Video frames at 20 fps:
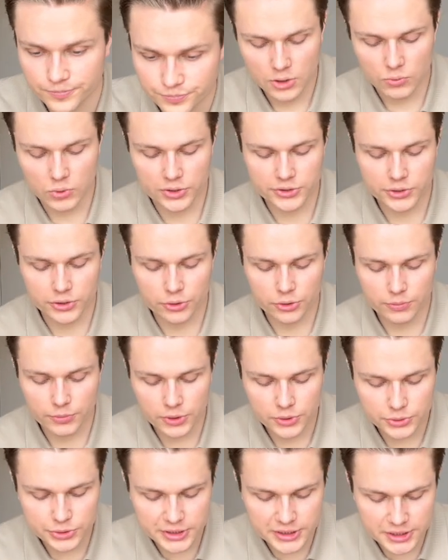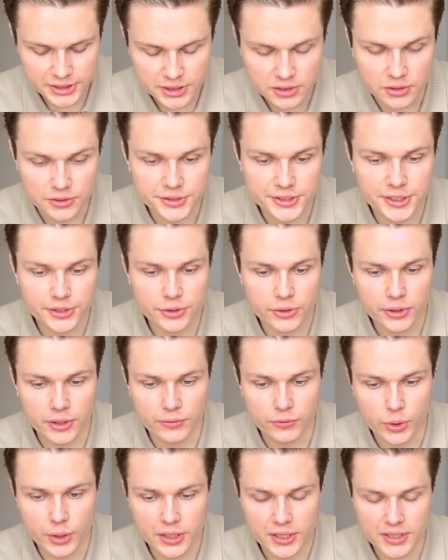What Hormozi is considering
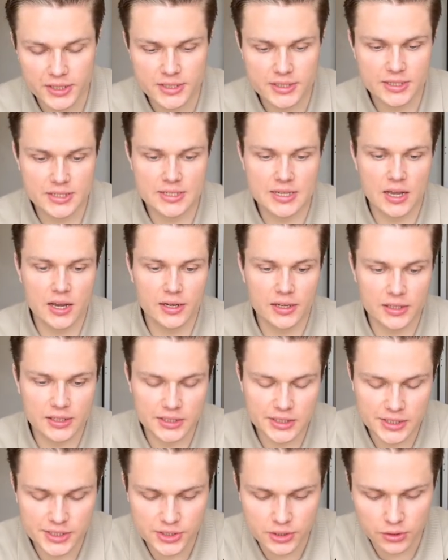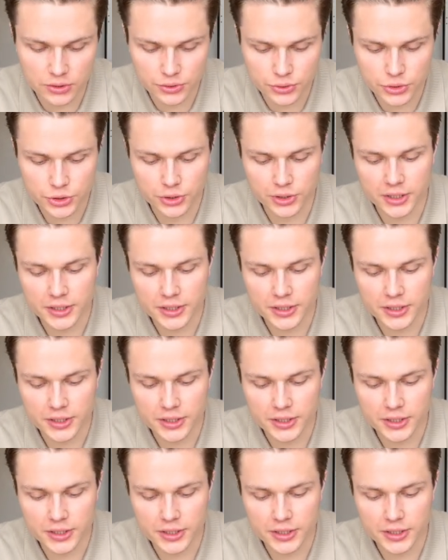when he's designing his solution,